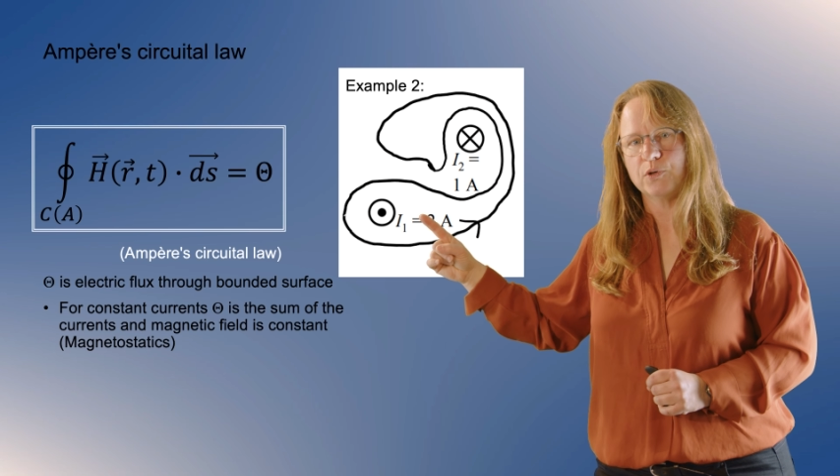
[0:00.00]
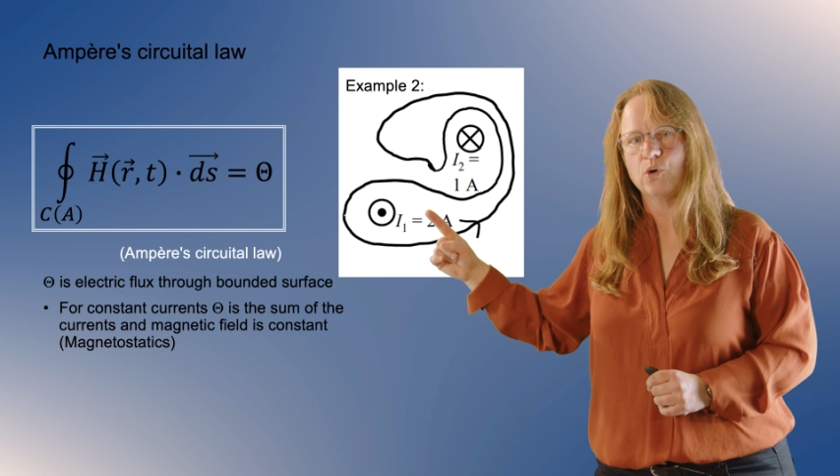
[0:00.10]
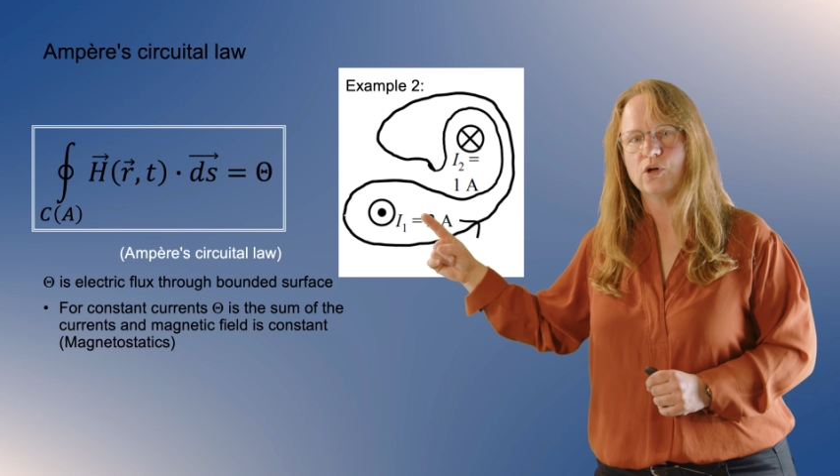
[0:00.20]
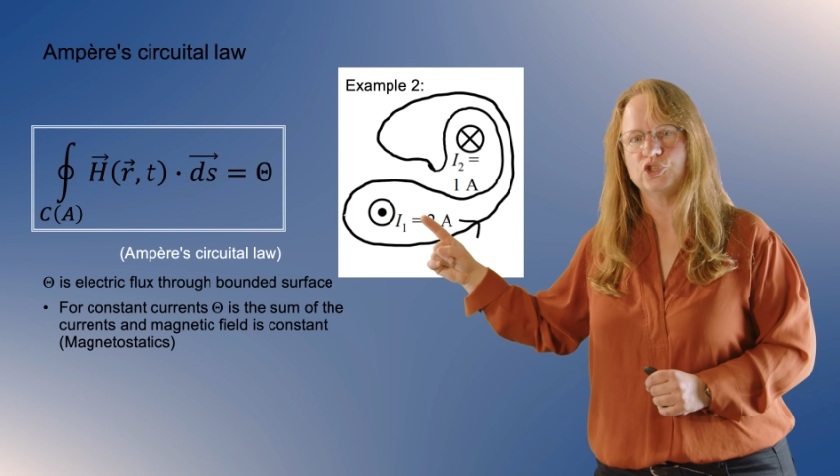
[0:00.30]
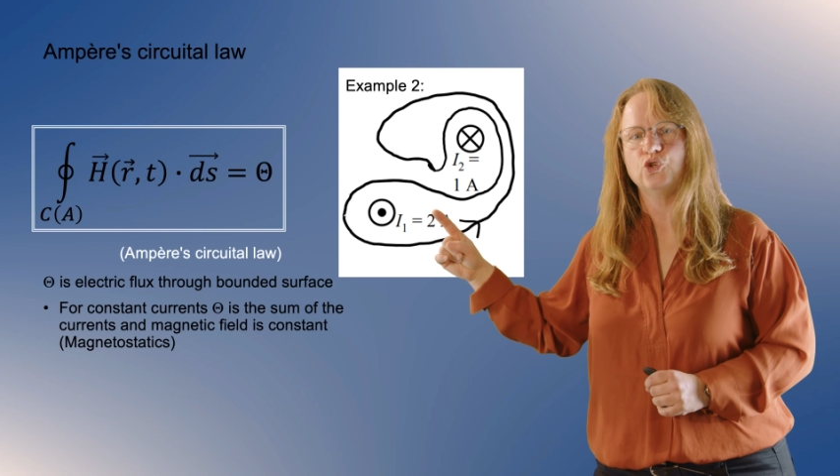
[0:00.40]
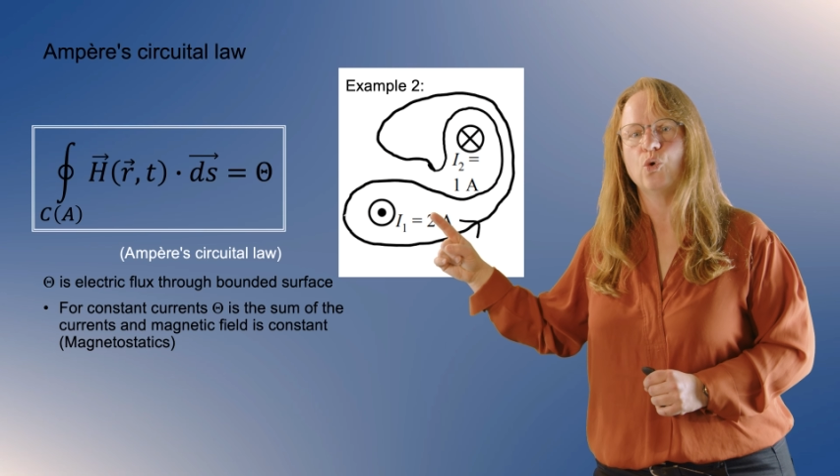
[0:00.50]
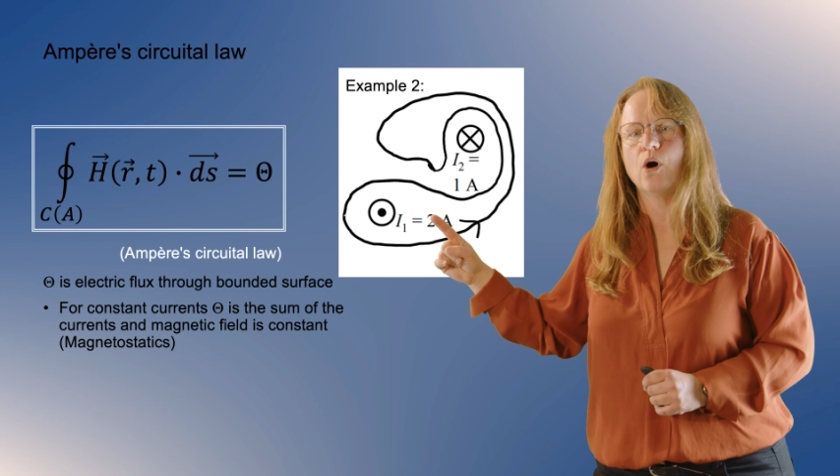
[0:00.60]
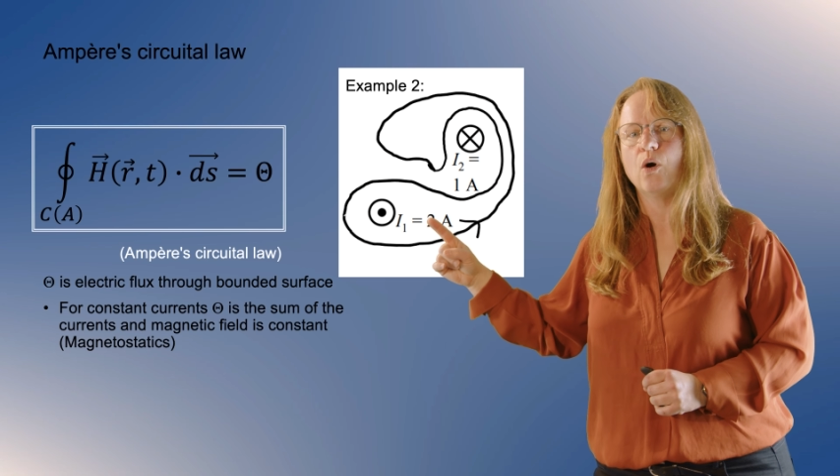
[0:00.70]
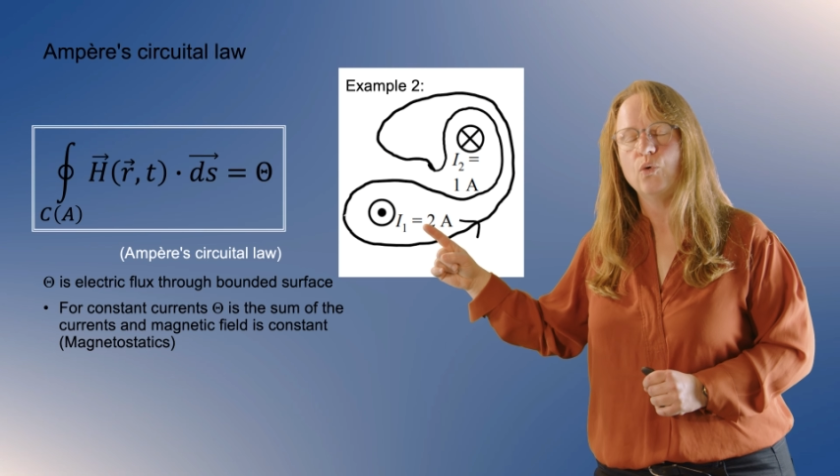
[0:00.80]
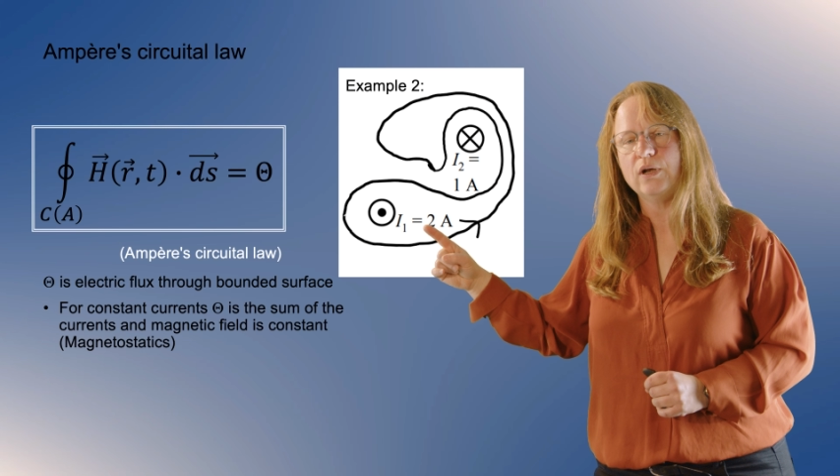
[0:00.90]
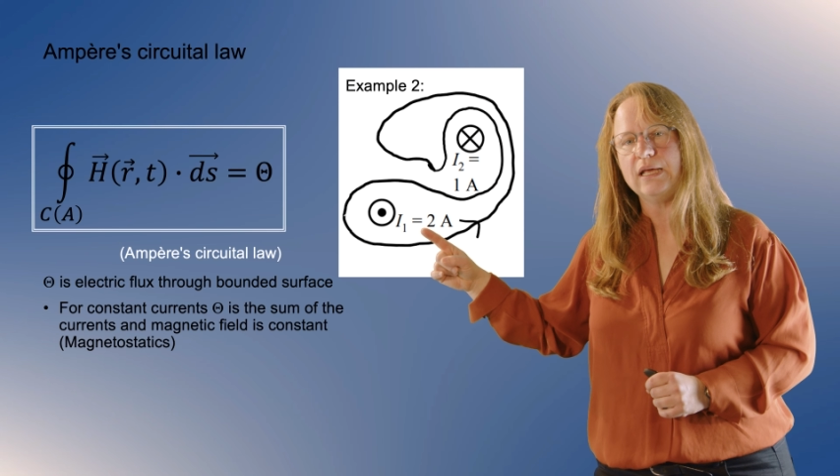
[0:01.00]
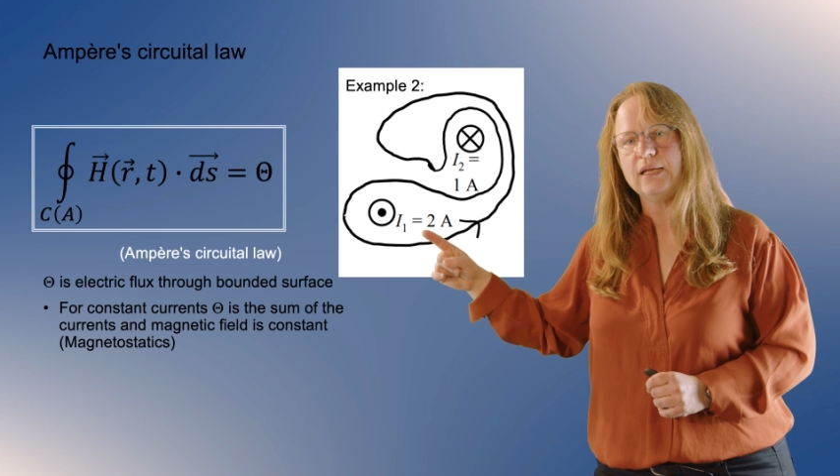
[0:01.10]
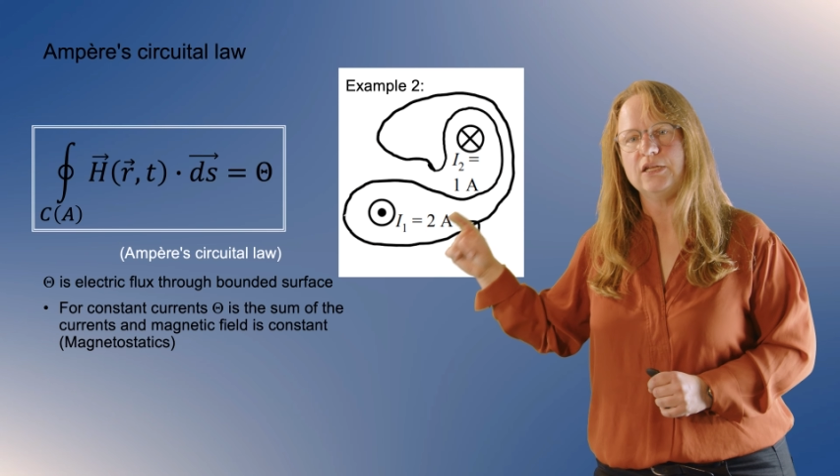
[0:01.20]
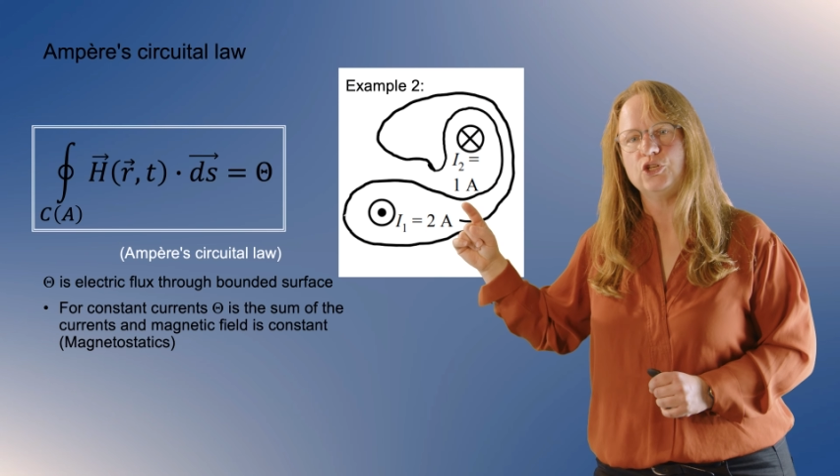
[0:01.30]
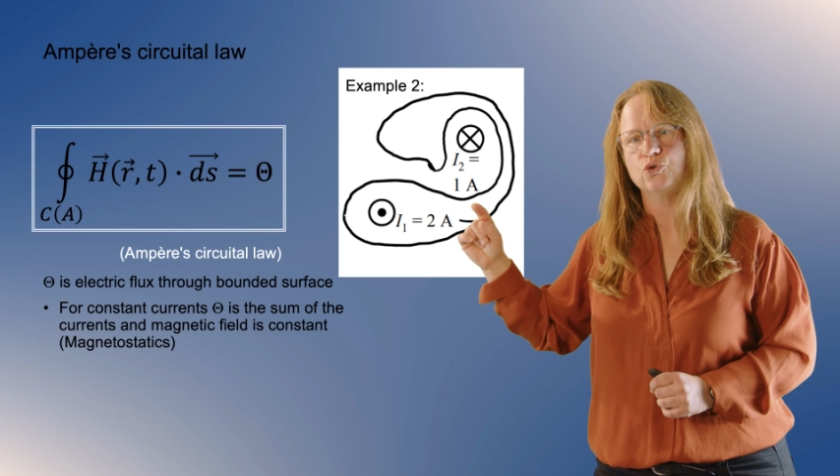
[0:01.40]
because you only
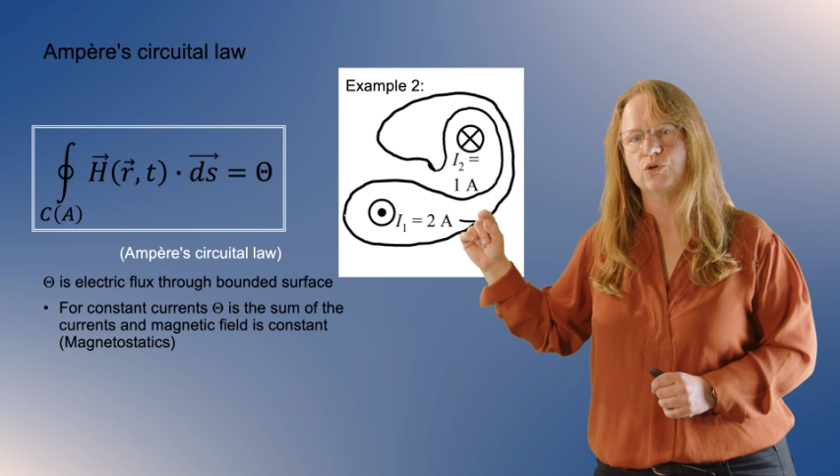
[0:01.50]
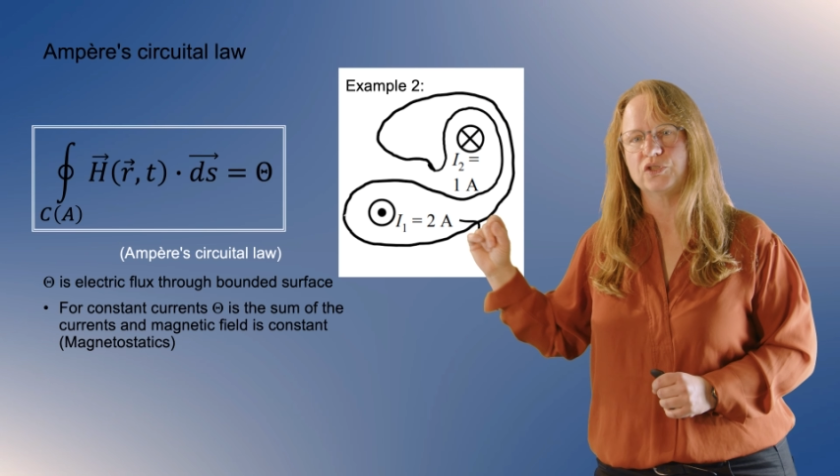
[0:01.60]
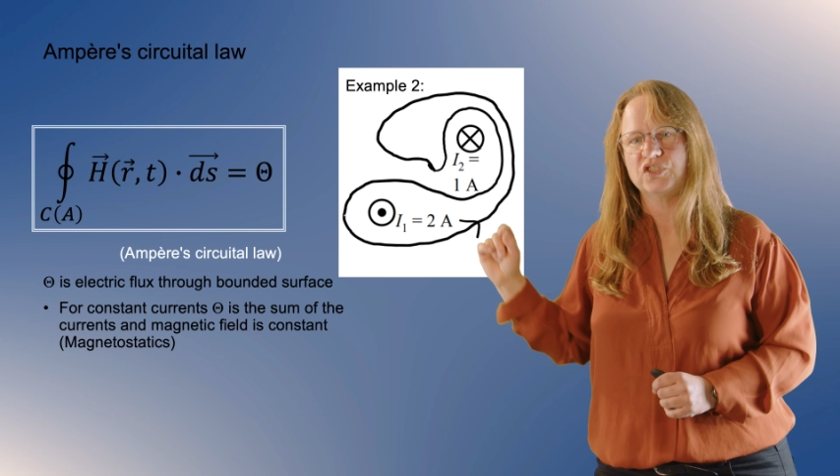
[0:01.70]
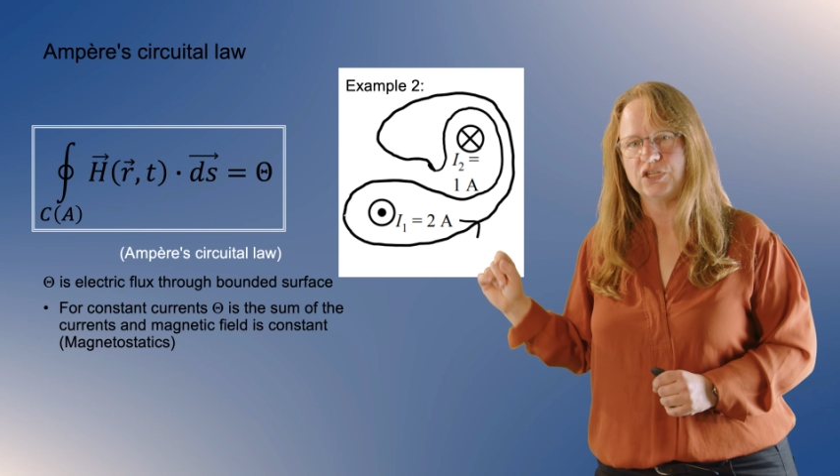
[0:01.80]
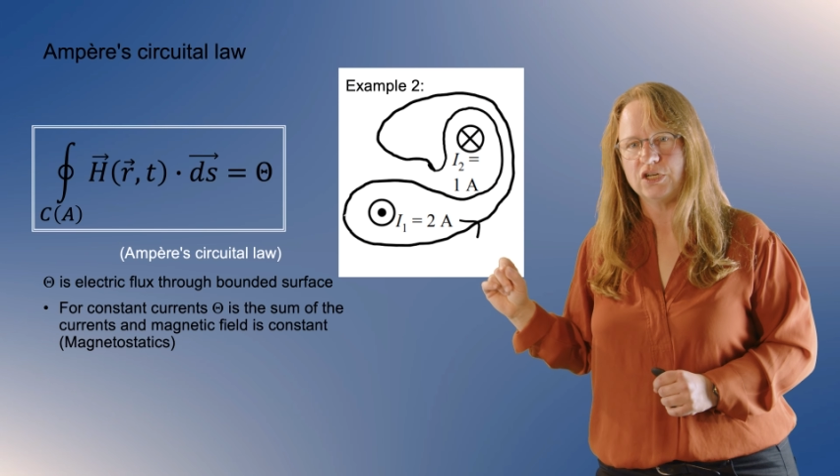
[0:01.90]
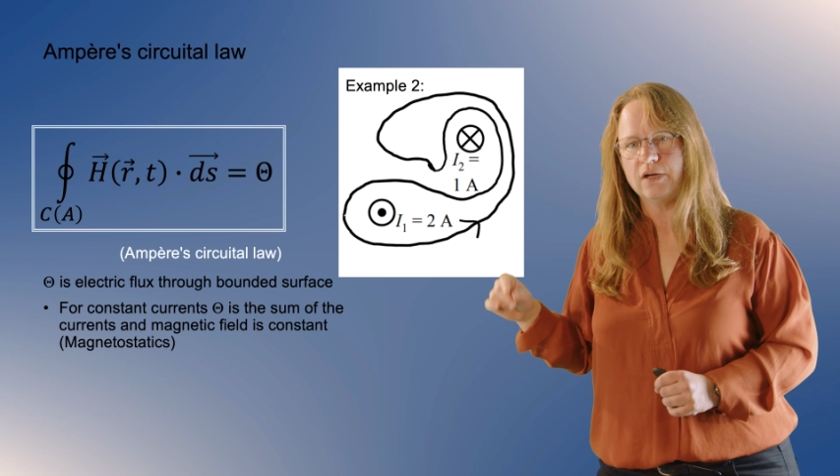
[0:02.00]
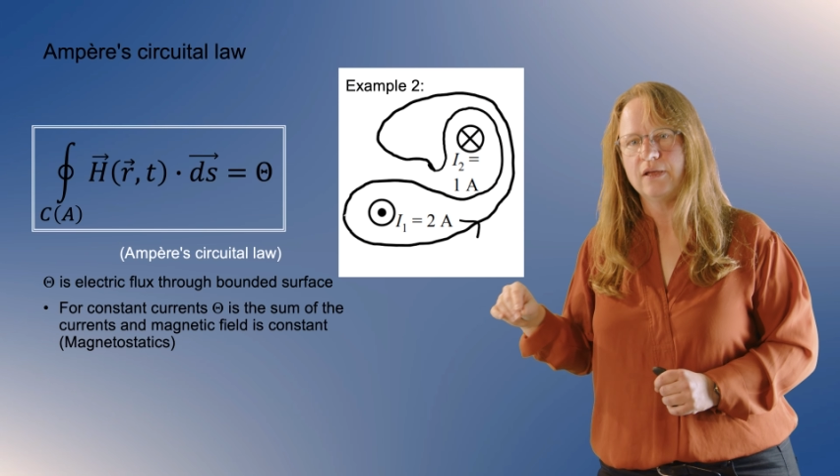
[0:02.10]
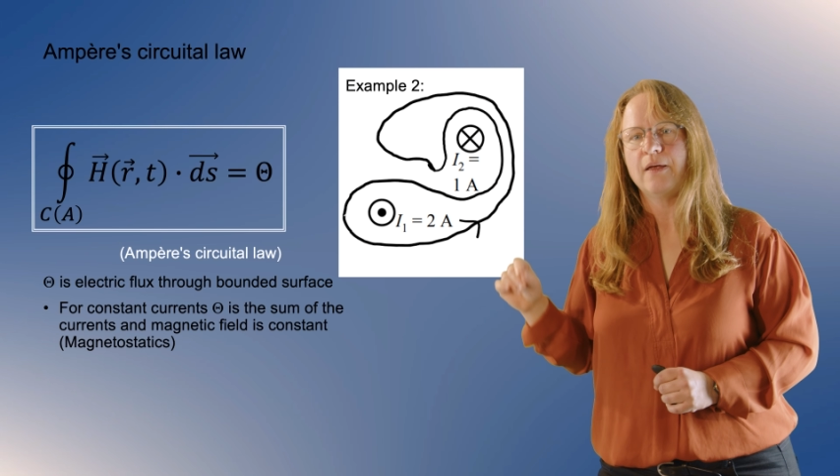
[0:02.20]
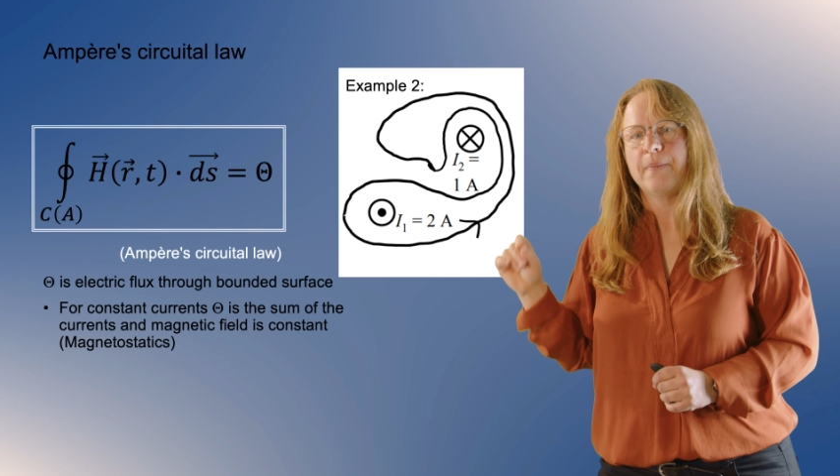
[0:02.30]
need to consider